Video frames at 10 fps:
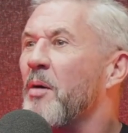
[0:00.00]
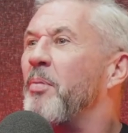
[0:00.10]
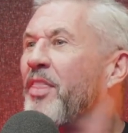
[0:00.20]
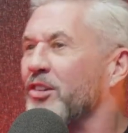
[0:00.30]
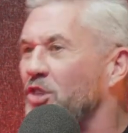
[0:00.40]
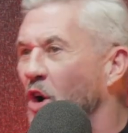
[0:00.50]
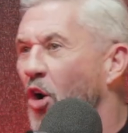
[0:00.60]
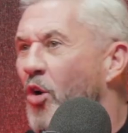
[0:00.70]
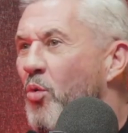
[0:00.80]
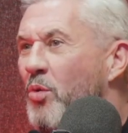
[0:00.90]
But there's
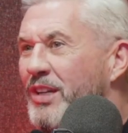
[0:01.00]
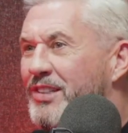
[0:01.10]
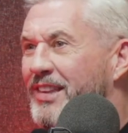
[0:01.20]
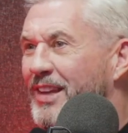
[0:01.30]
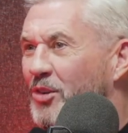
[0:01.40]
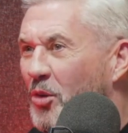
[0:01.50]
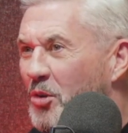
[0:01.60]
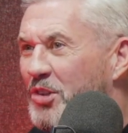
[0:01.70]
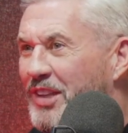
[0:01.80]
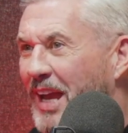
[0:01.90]
always
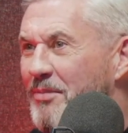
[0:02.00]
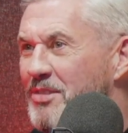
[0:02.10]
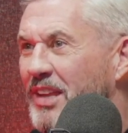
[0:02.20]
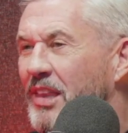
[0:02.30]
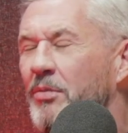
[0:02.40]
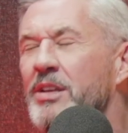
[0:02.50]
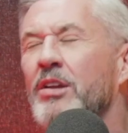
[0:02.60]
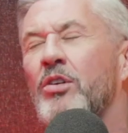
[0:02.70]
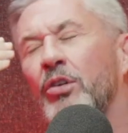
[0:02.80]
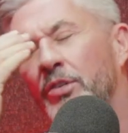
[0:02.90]
those times, isn't there, when you're
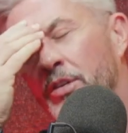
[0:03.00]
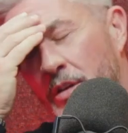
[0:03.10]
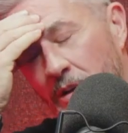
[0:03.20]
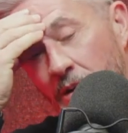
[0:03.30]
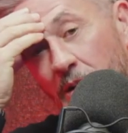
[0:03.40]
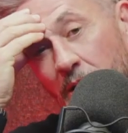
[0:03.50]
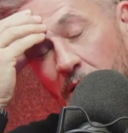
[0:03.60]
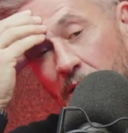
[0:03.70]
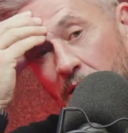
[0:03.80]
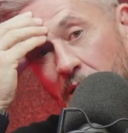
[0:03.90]
going,
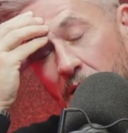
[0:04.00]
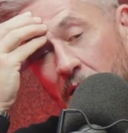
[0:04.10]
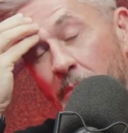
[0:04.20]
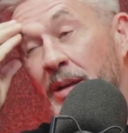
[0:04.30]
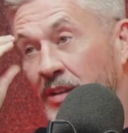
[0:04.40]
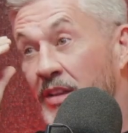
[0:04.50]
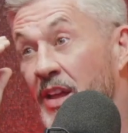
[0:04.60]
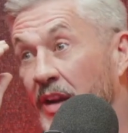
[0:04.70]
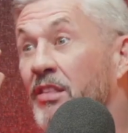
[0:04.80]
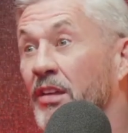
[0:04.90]
am I doing the
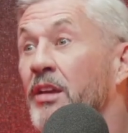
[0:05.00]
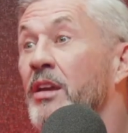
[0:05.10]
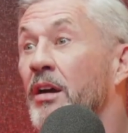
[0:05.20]
right thing here?